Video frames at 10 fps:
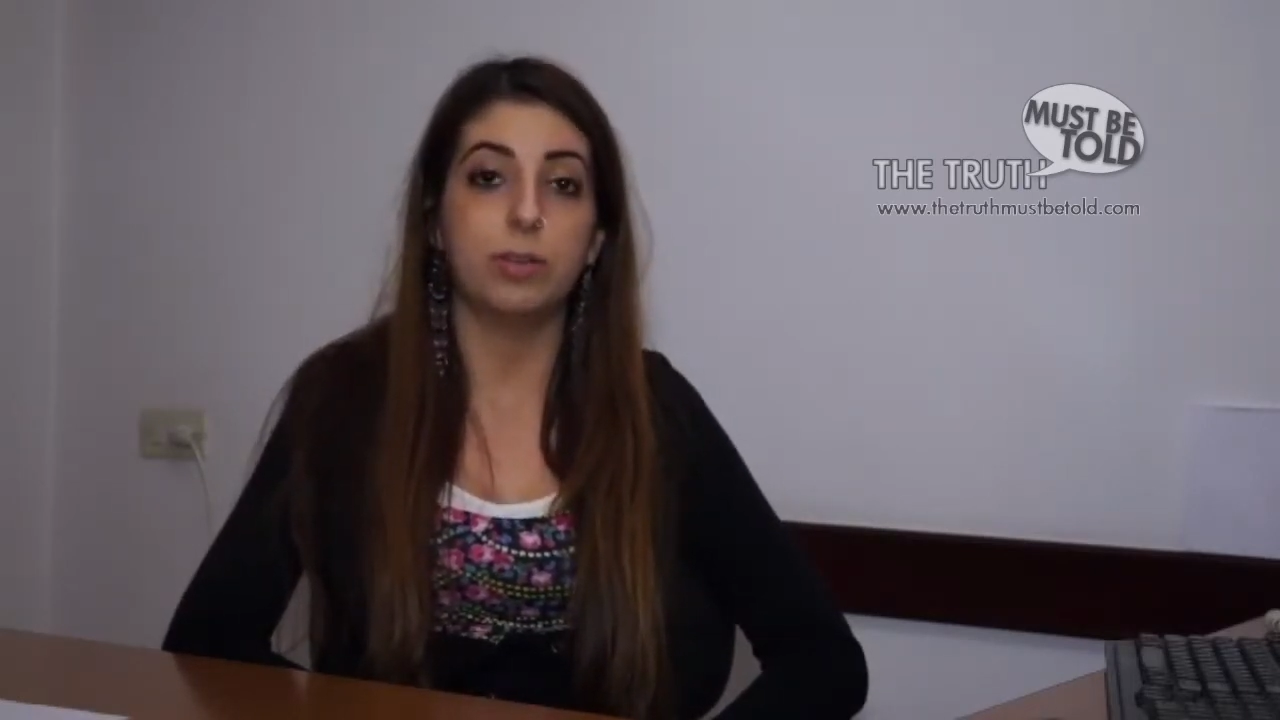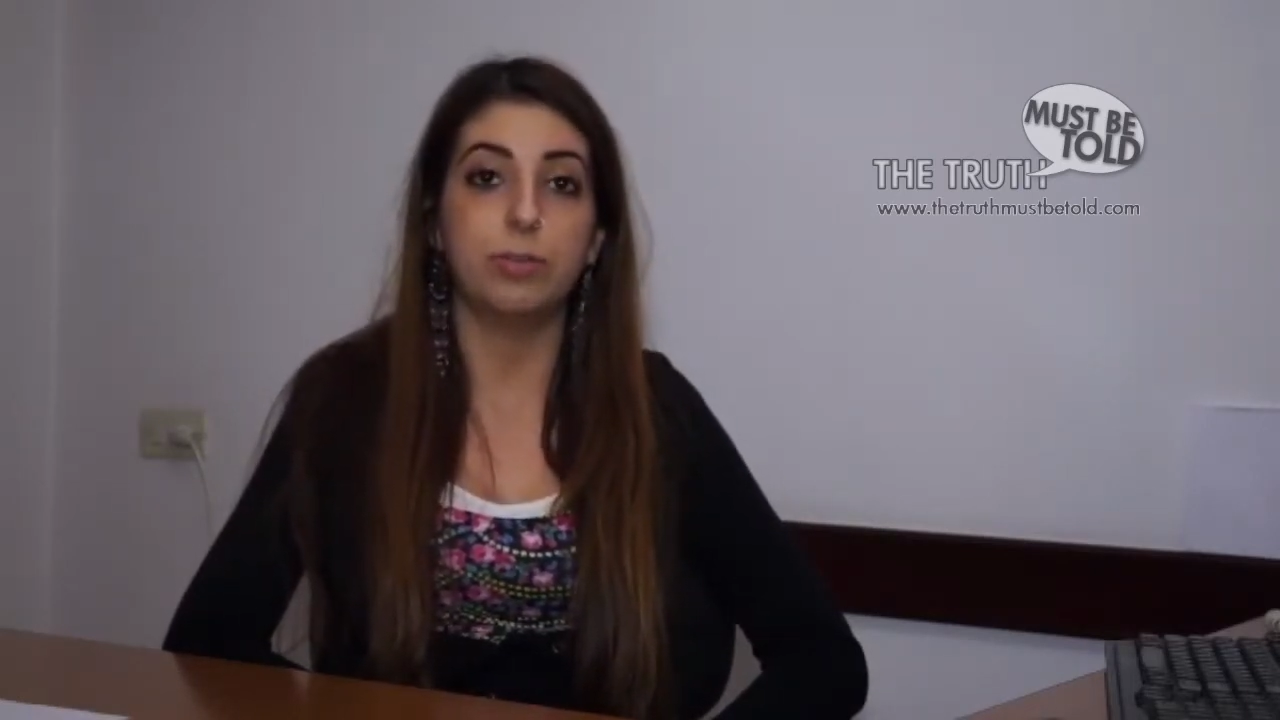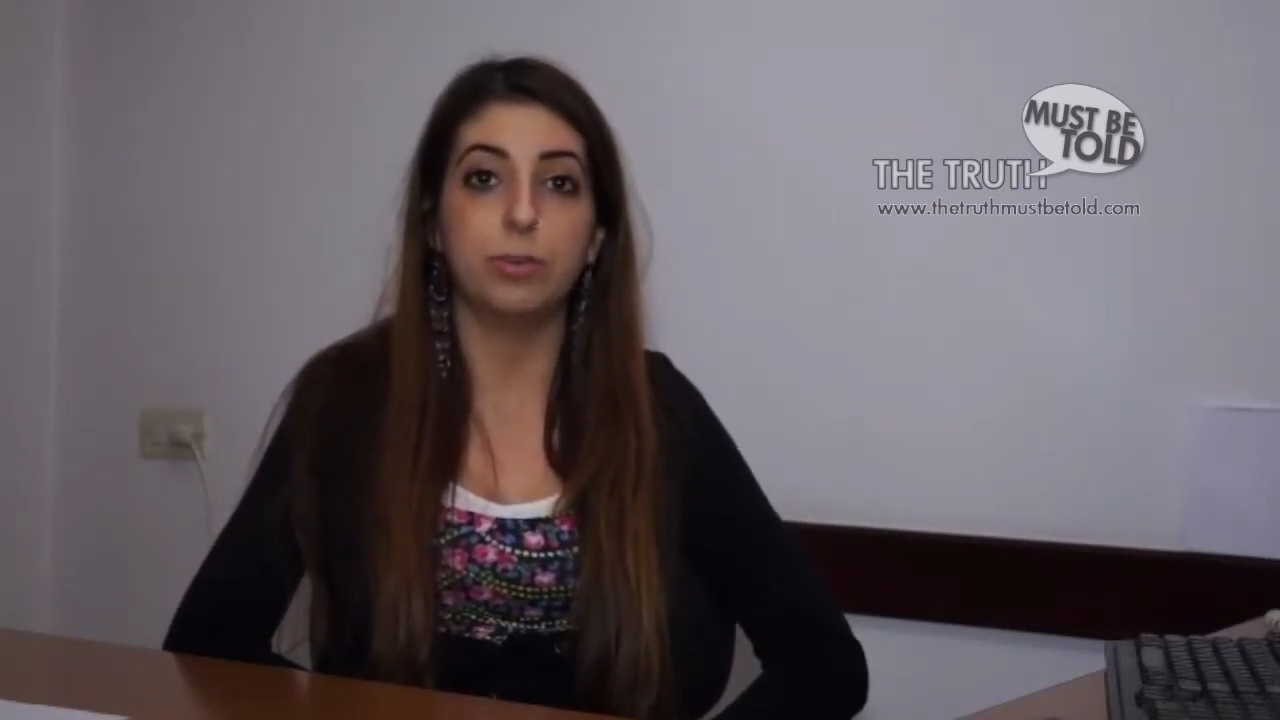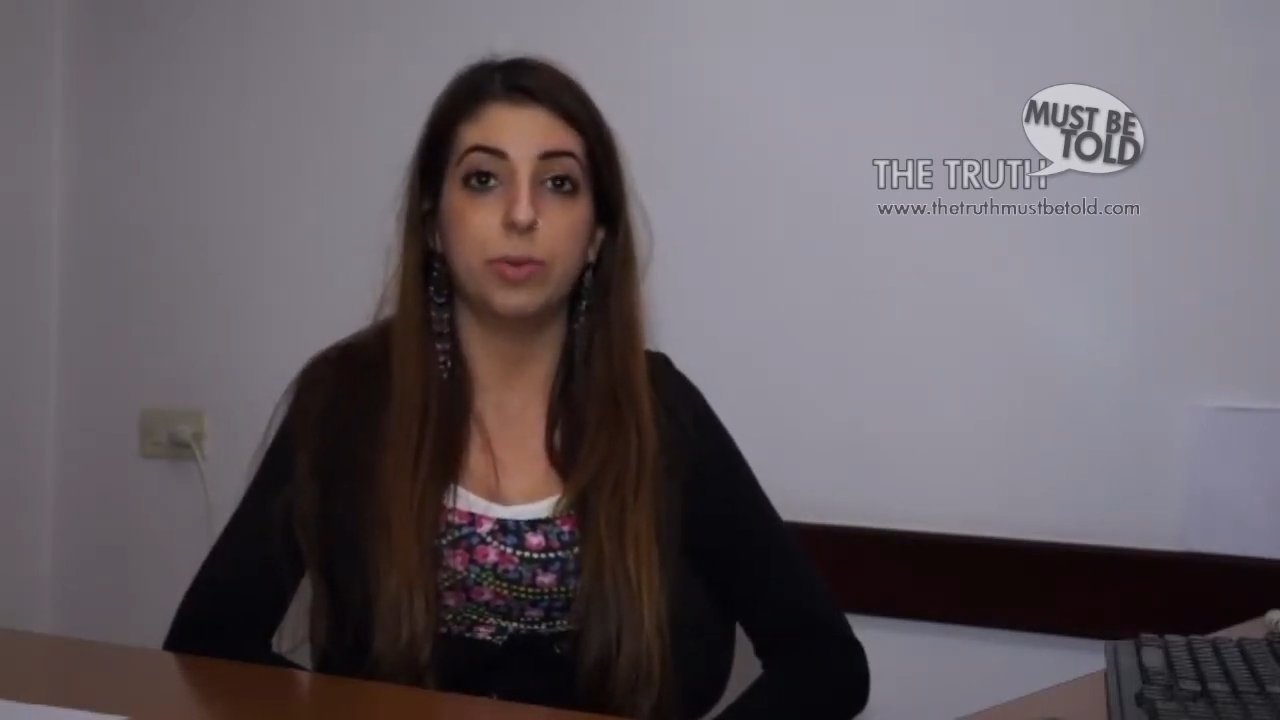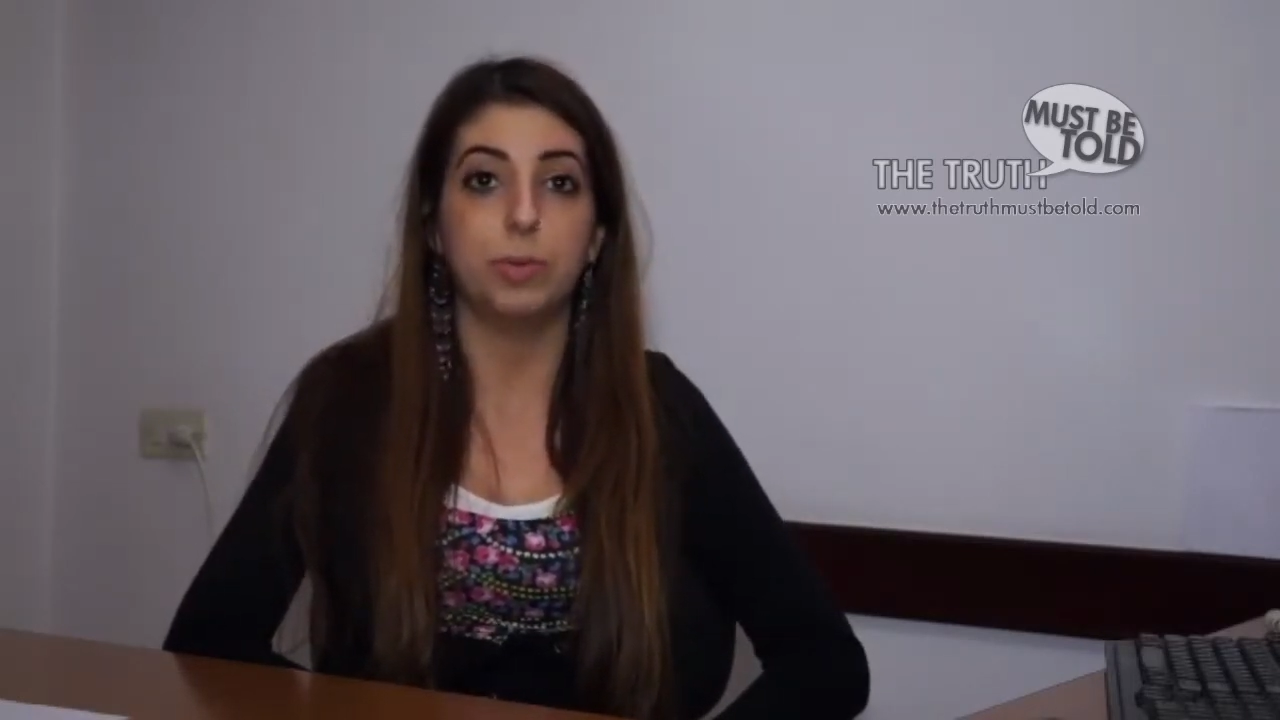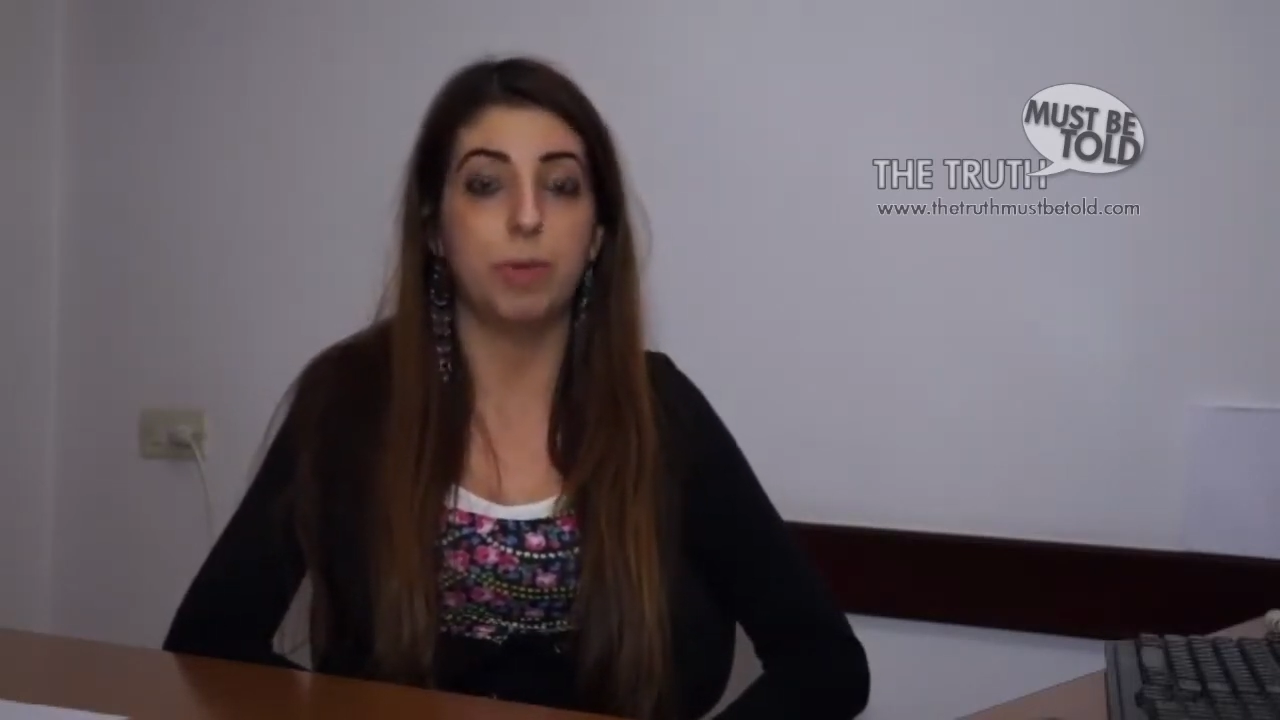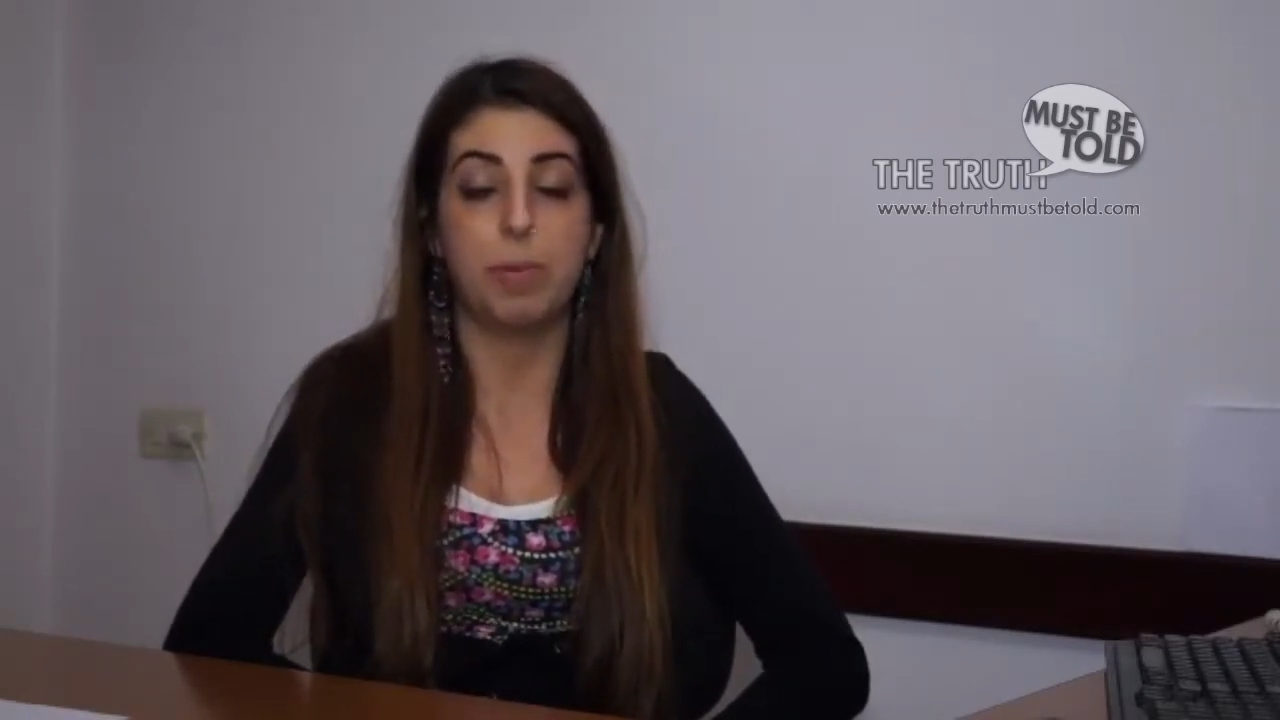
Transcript: a few people,